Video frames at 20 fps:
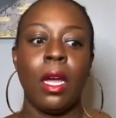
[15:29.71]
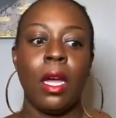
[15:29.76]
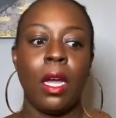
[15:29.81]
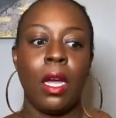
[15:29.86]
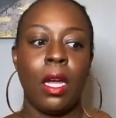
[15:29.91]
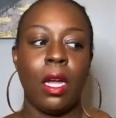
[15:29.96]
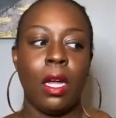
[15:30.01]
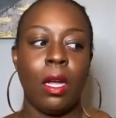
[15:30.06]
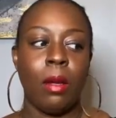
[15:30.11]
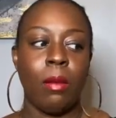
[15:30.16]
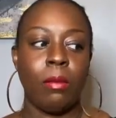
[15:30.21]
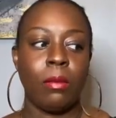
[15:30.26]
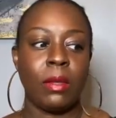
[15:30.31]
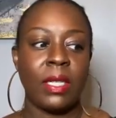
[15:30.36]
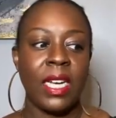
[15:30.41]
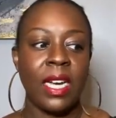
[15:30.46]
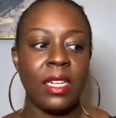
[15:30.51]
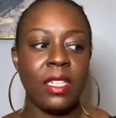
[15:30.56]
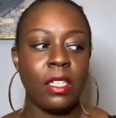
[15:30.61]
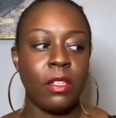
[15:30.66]

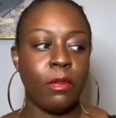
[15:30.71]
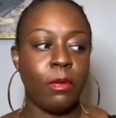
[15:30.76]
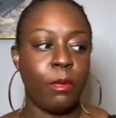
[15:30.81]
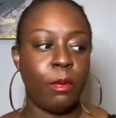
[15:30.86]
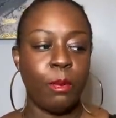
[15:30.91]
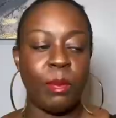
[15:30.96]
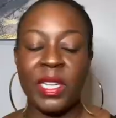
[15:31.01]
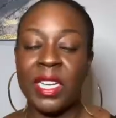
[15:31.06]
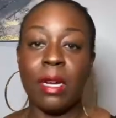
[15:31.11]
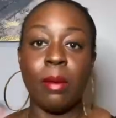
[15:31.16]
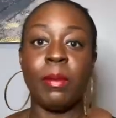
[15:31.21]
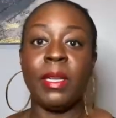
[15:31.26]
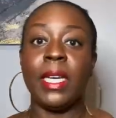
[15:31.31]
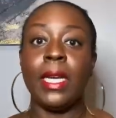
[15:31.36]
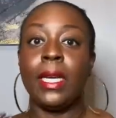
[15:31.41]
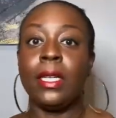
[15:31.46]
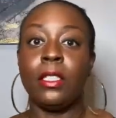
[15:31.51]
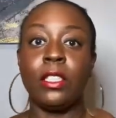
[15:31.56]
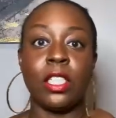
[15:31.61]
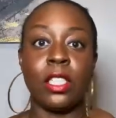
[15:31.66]
kind of becoming
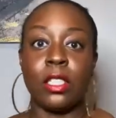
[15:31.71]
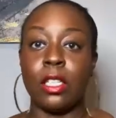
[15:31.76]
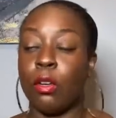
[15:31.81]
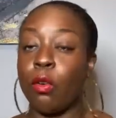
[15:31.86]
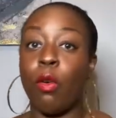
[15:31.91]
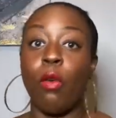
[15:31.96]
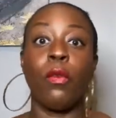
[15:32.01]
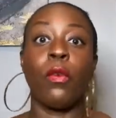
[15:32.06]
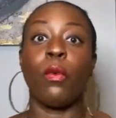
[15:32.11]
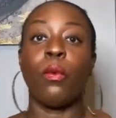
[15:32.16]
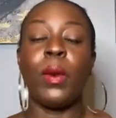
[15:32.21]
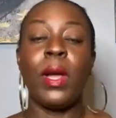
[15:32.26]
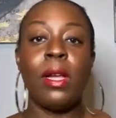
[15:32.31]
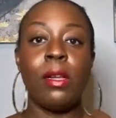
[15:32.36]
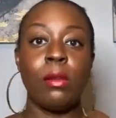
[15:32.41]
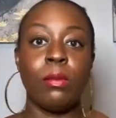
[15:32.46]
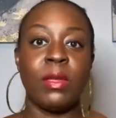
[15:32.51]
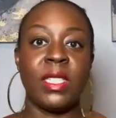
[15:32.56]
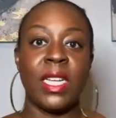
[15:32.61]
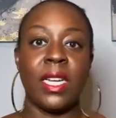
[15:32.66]
anxious and
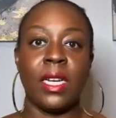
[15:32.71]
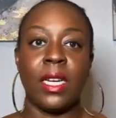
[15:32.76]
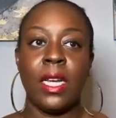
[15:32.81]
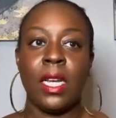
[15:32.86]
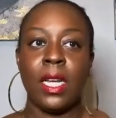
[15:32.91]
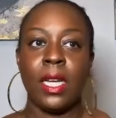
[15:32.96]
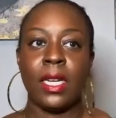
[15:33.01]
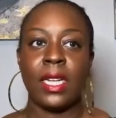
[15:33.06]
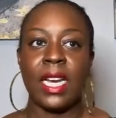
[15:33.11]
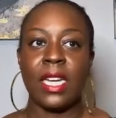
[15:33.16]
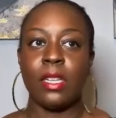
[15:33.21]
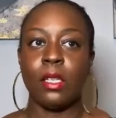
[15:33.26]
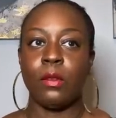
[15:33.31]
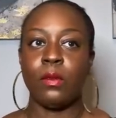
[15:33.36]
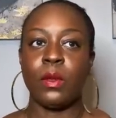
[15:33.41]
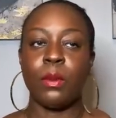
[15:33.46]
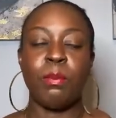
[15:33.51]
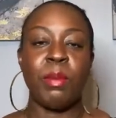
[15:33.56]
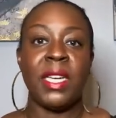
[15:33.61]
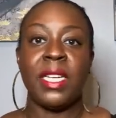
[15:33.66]
overwhelmed and kind
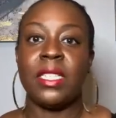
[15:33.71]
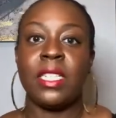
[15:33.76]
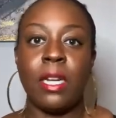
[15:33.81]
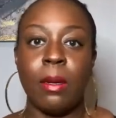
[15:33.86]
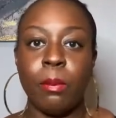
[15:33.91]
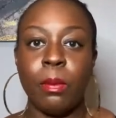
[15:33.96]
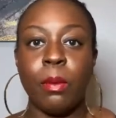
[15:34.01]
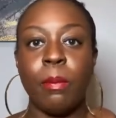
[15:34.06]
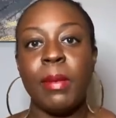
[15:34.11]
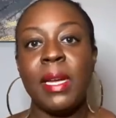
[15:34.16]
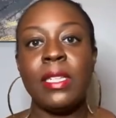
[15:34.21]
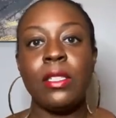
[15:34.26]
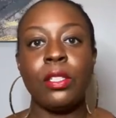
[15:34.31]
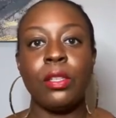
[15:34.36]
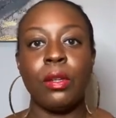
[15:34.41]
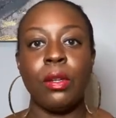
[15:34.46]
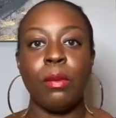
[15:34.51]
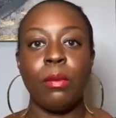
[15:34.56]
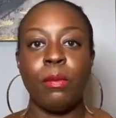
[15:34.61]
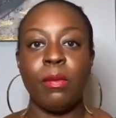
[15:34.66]
of being
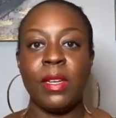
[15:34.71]
temperamental,